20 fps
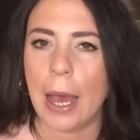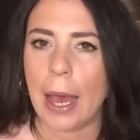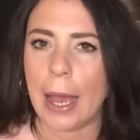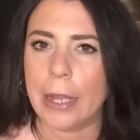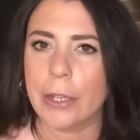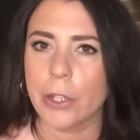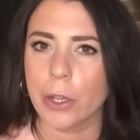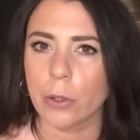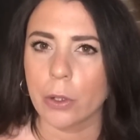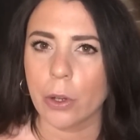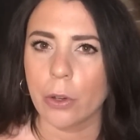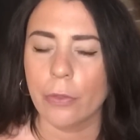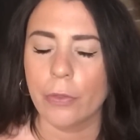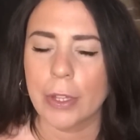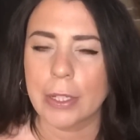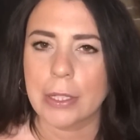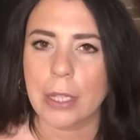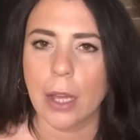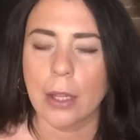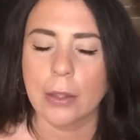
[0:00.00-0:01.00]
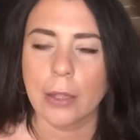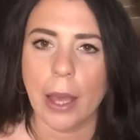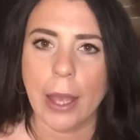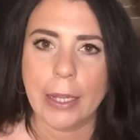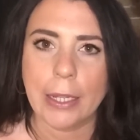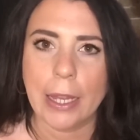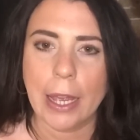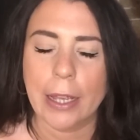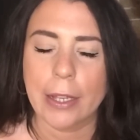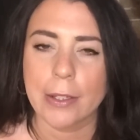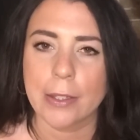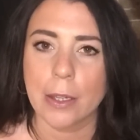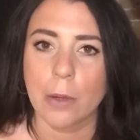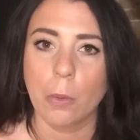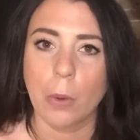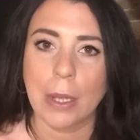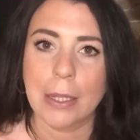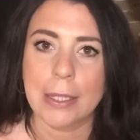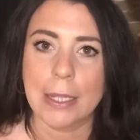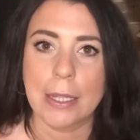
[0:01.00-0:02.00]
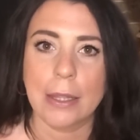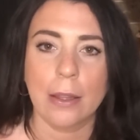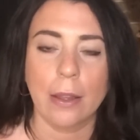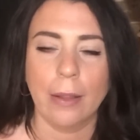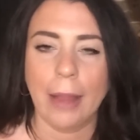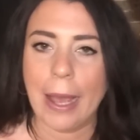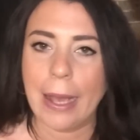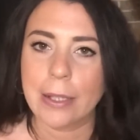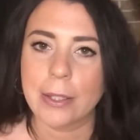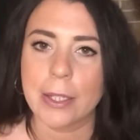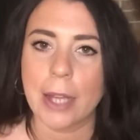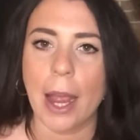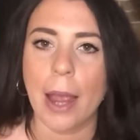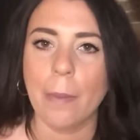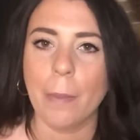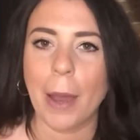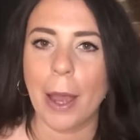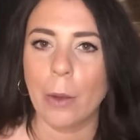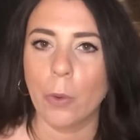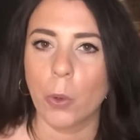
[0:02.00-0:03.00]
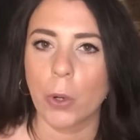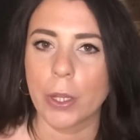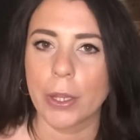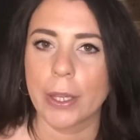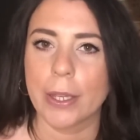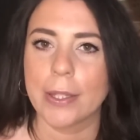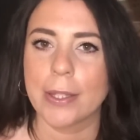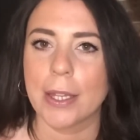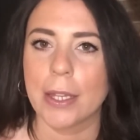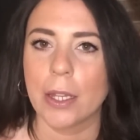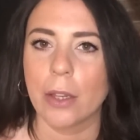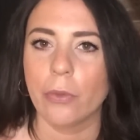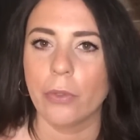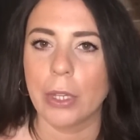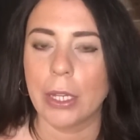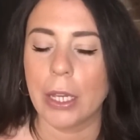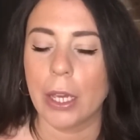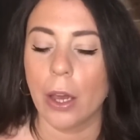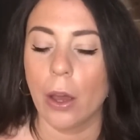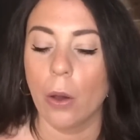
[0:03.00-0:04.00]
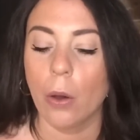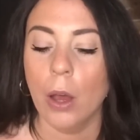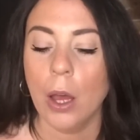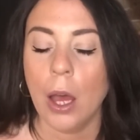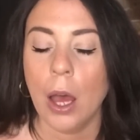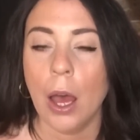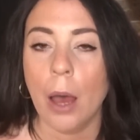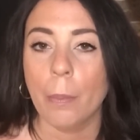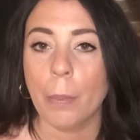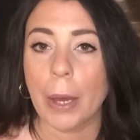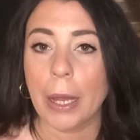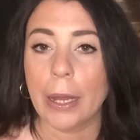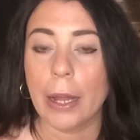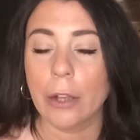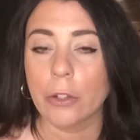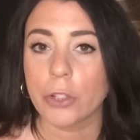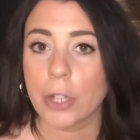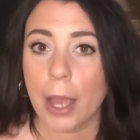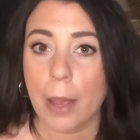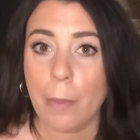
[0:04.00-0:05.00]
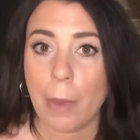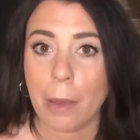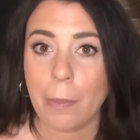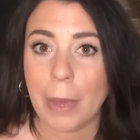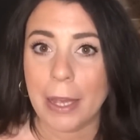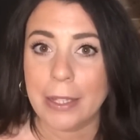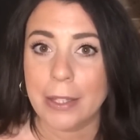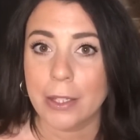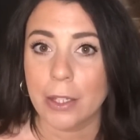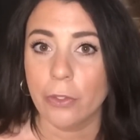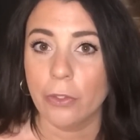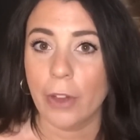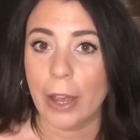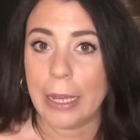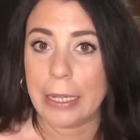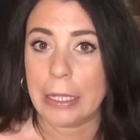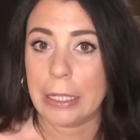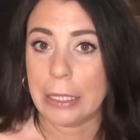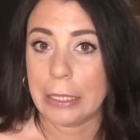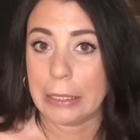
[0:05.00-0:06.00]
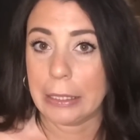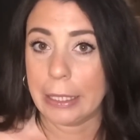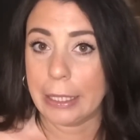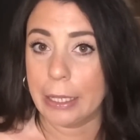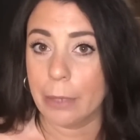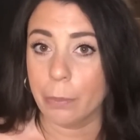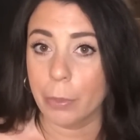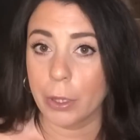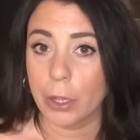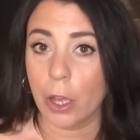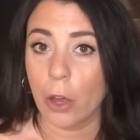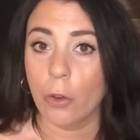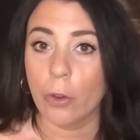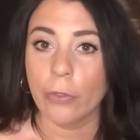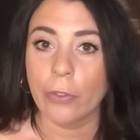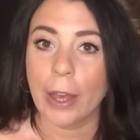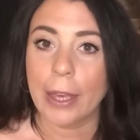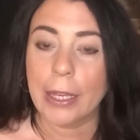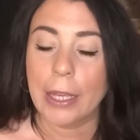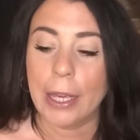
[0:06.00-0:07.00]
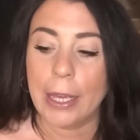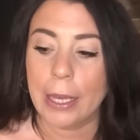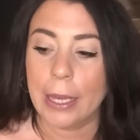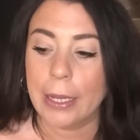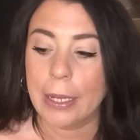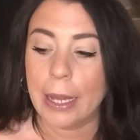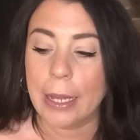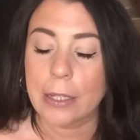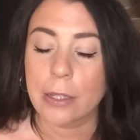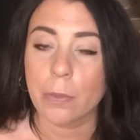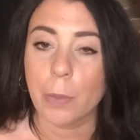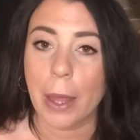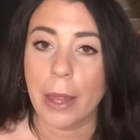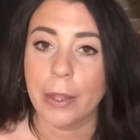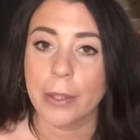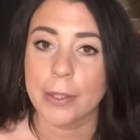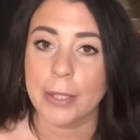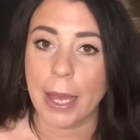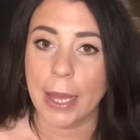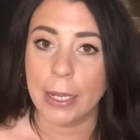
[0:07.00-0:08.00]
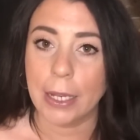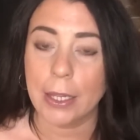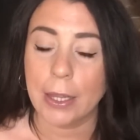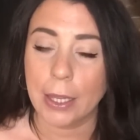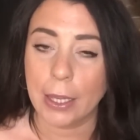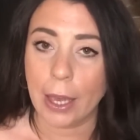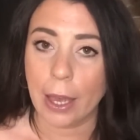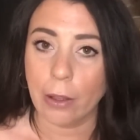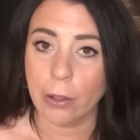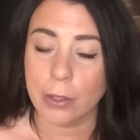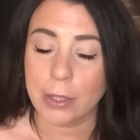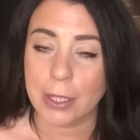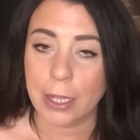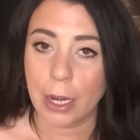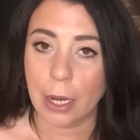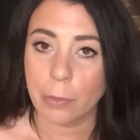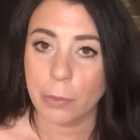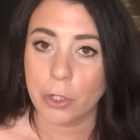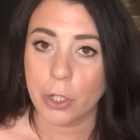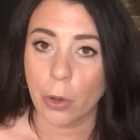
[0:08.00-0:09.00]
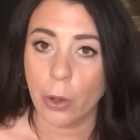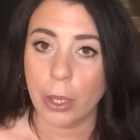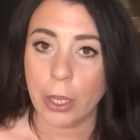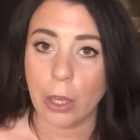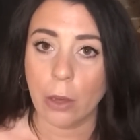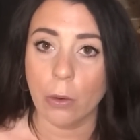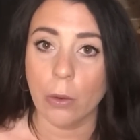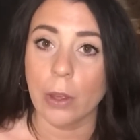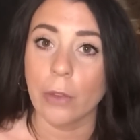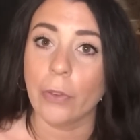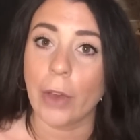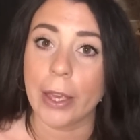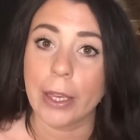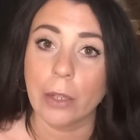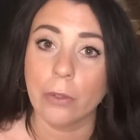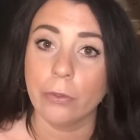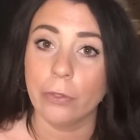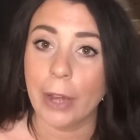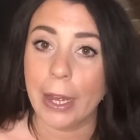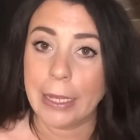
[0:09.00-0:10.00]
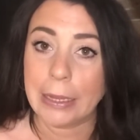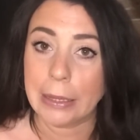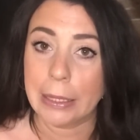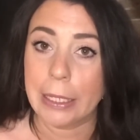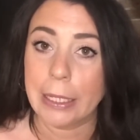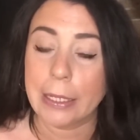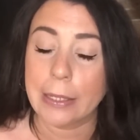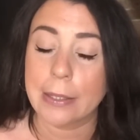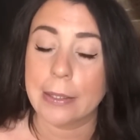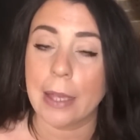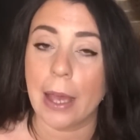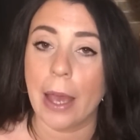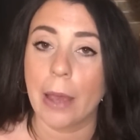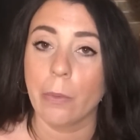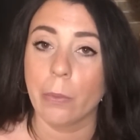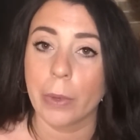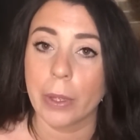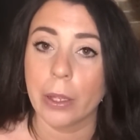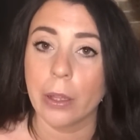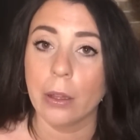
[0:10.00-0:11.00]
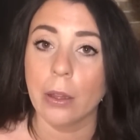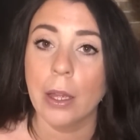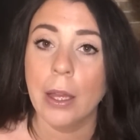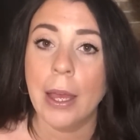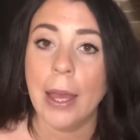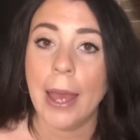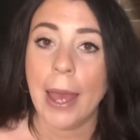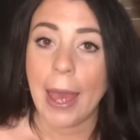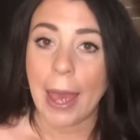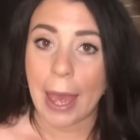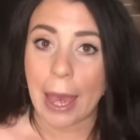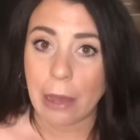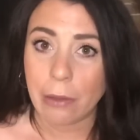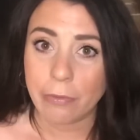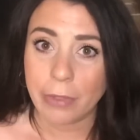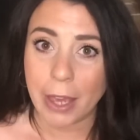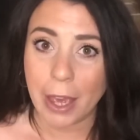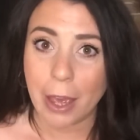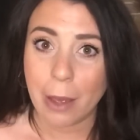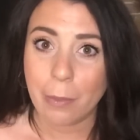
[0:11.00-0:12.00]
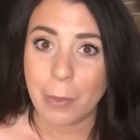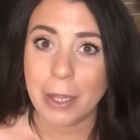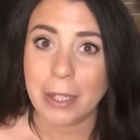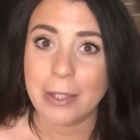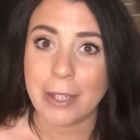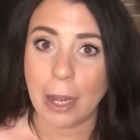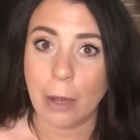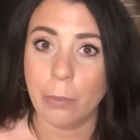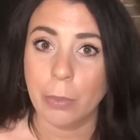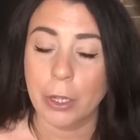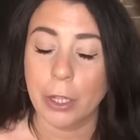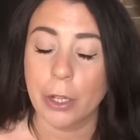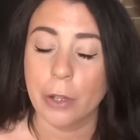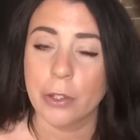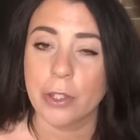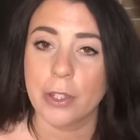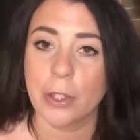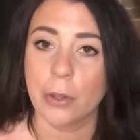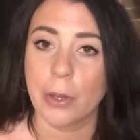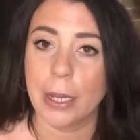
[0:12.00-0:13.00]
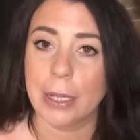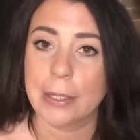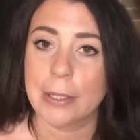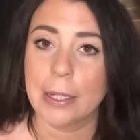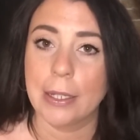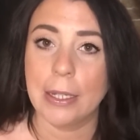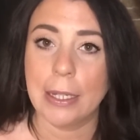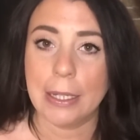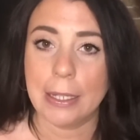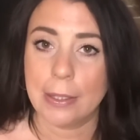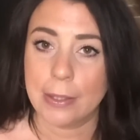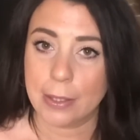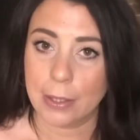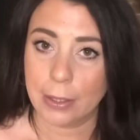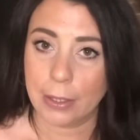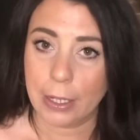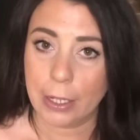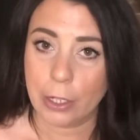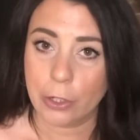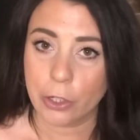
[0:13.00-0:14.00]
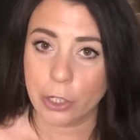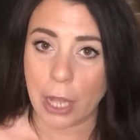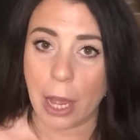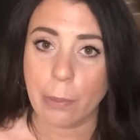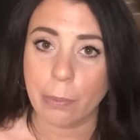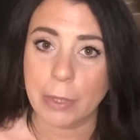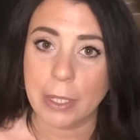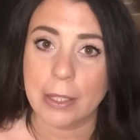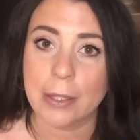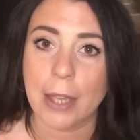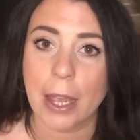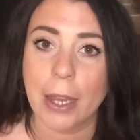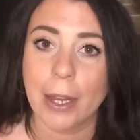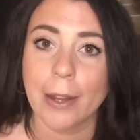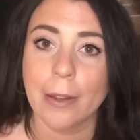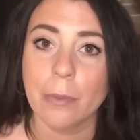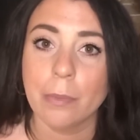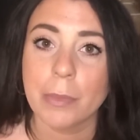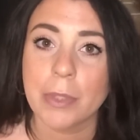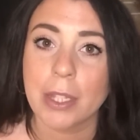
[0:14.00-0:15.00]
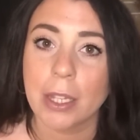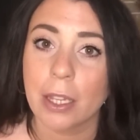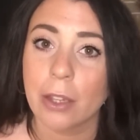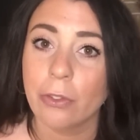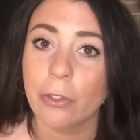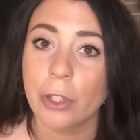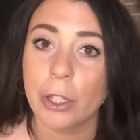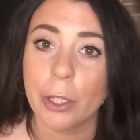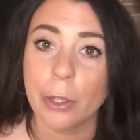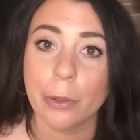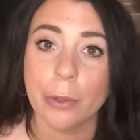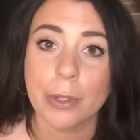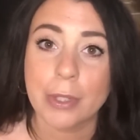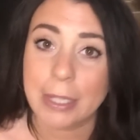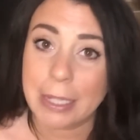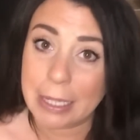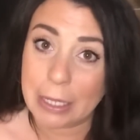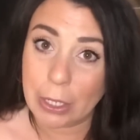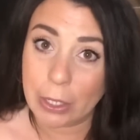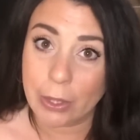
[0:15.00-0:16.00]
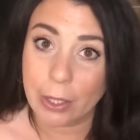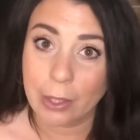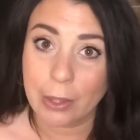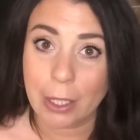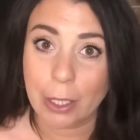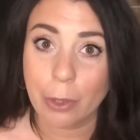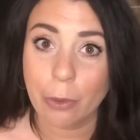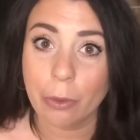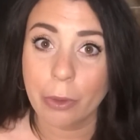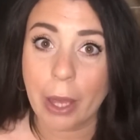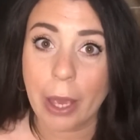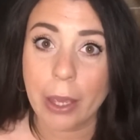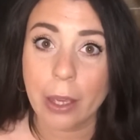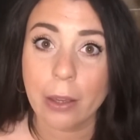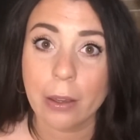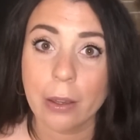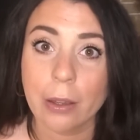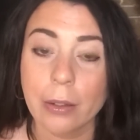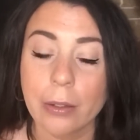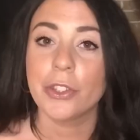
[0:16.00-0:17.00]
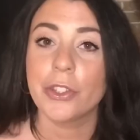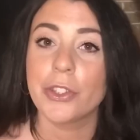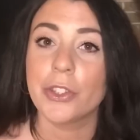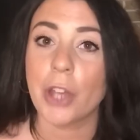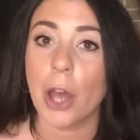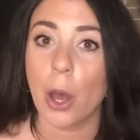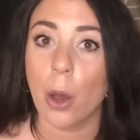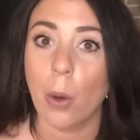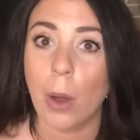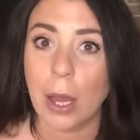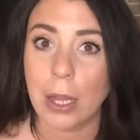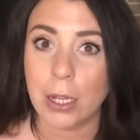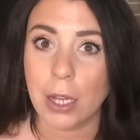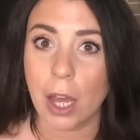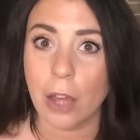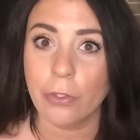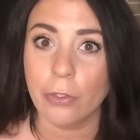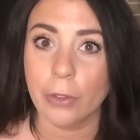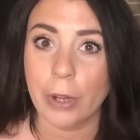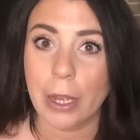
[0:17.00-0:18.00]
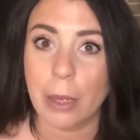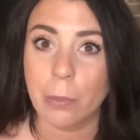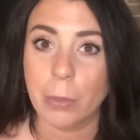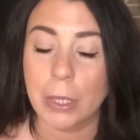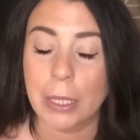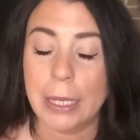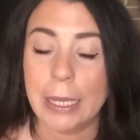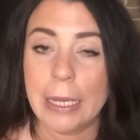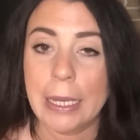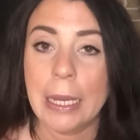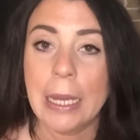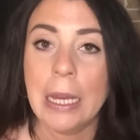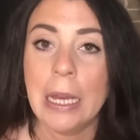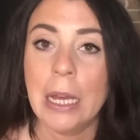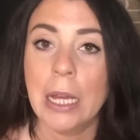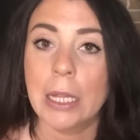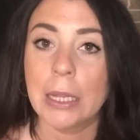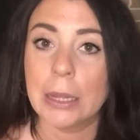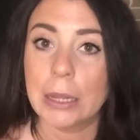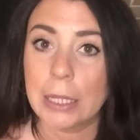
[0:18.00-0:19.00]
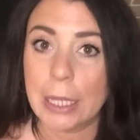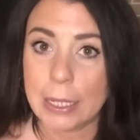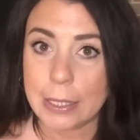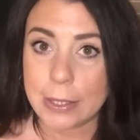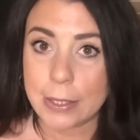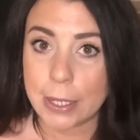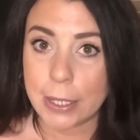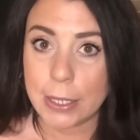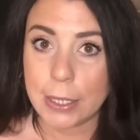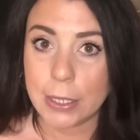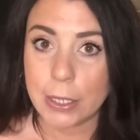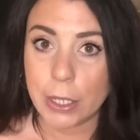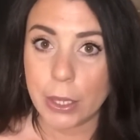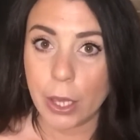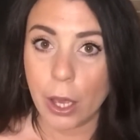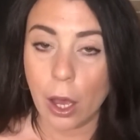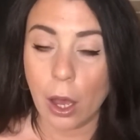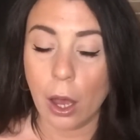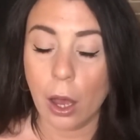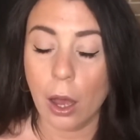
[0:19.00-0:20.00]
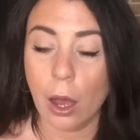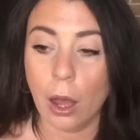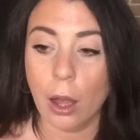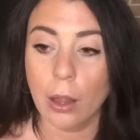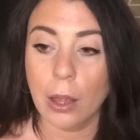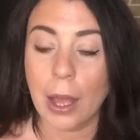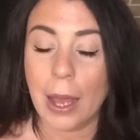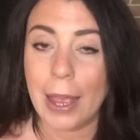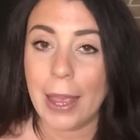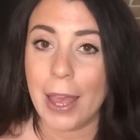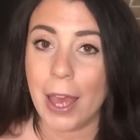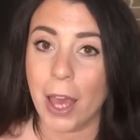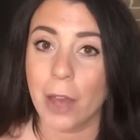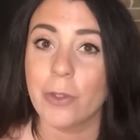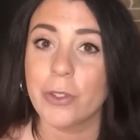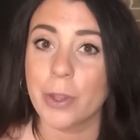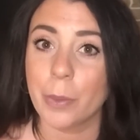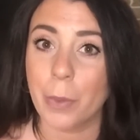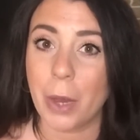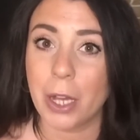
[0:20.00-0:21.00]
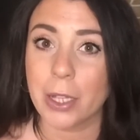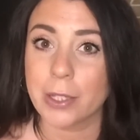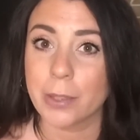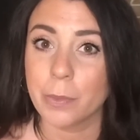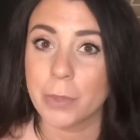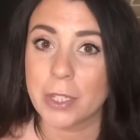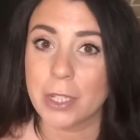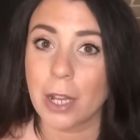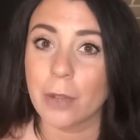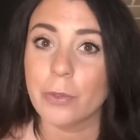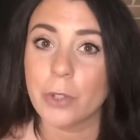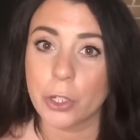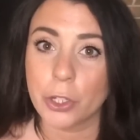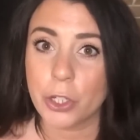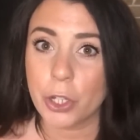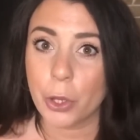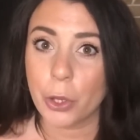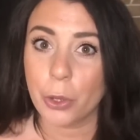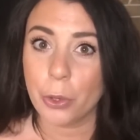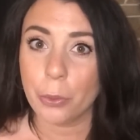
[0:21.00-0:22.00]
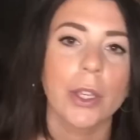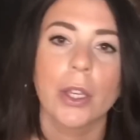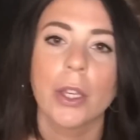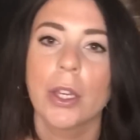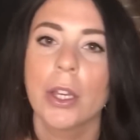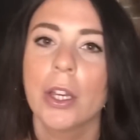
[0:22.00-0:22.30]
I don't know if it's online yet because it wasn't the last time I wore this in a video, but I'll try my best to find it and link it below if I can, as well as anything else that I'm showing you. If I can find links, I will have them down below so you guys can easily shop these items if you see anything that you like. So enough rambling, let's get into the haul. I have some awesome stuff to show you.